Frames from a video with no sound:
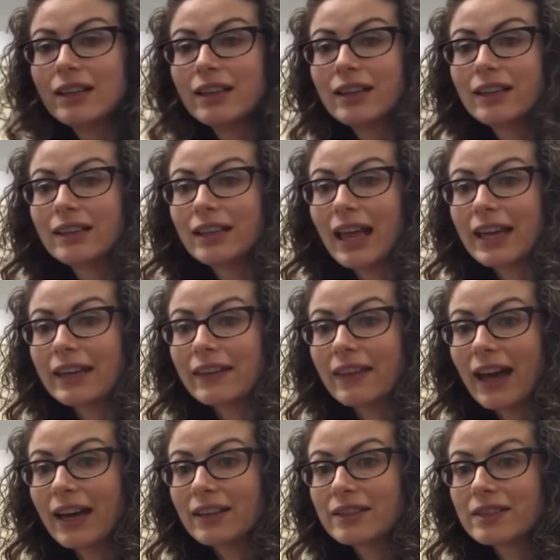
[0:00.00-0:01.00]
like
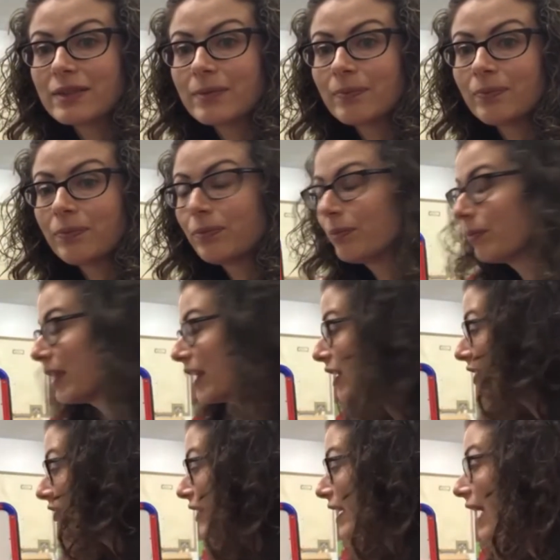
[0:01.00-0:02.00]
that,
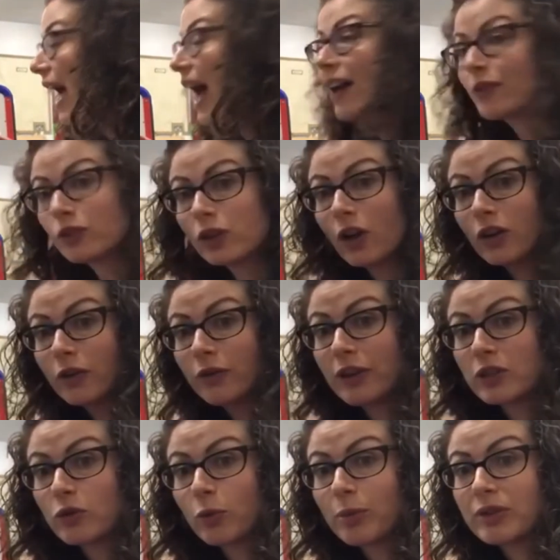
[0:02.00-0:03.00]
because they haven't got the
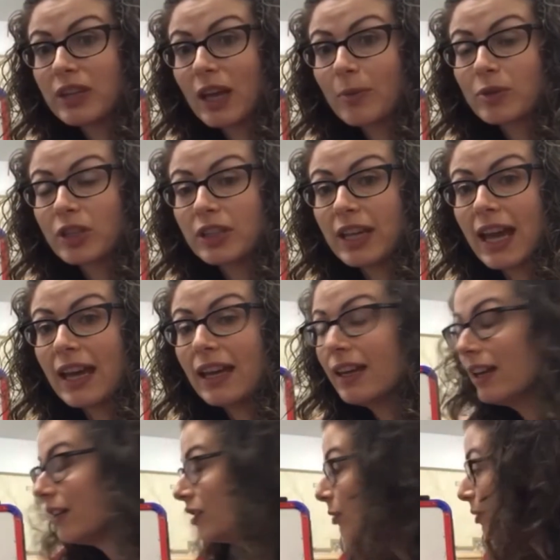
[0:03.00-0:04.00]
visual perception yet
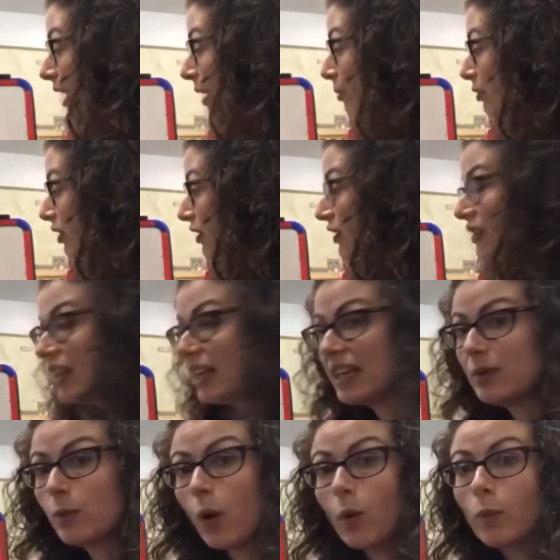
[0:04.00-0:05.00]
to be able to see
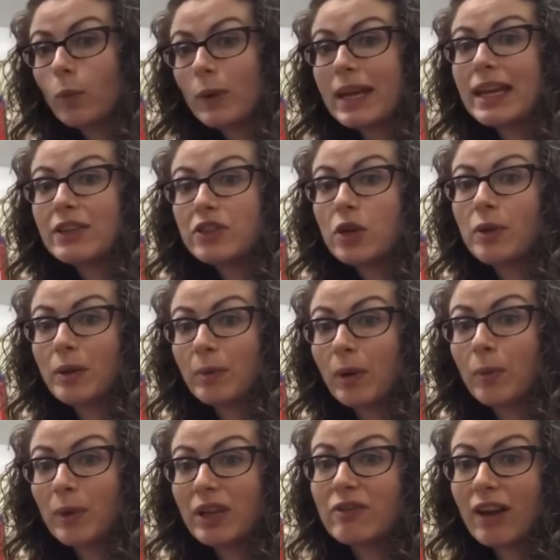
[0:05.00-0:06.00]
what we're doing when
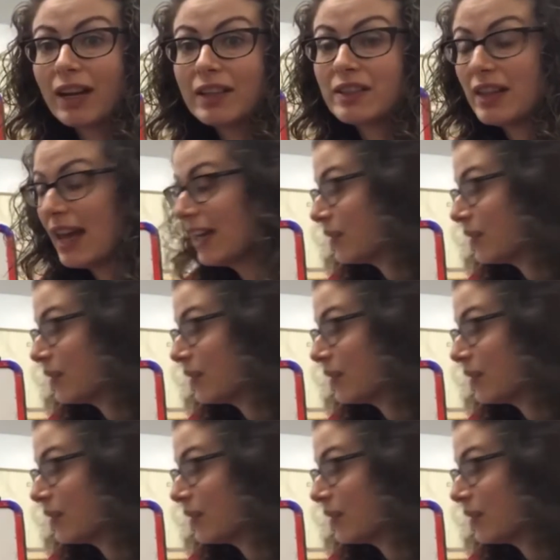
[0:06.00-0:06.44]
we write an A. So